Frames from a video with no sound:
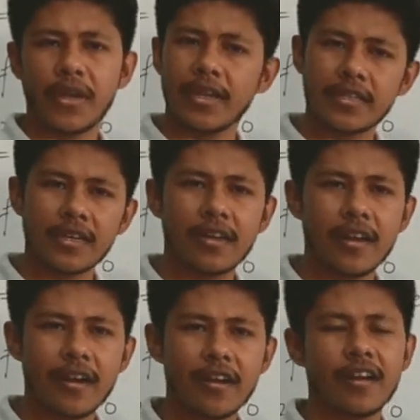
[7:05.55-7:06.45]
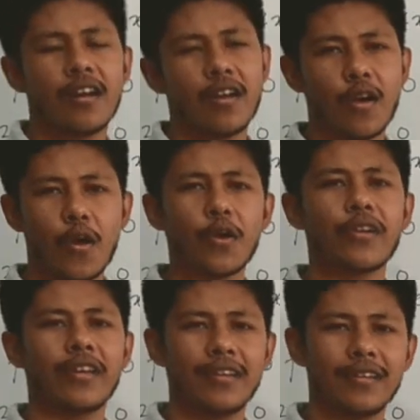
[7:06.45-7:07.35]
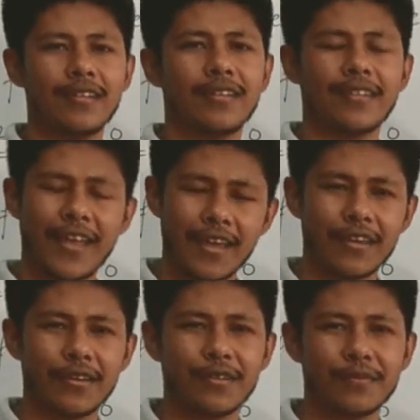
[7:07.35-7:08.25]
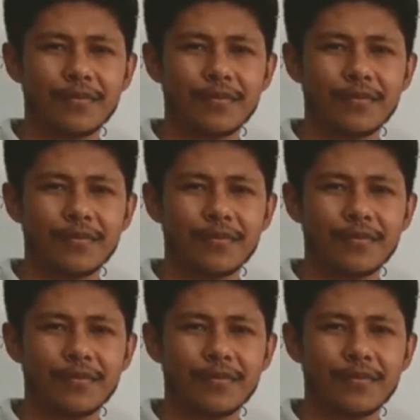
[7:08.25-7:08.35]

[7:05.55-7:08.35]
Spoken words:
Is it clear? Okay, thank you.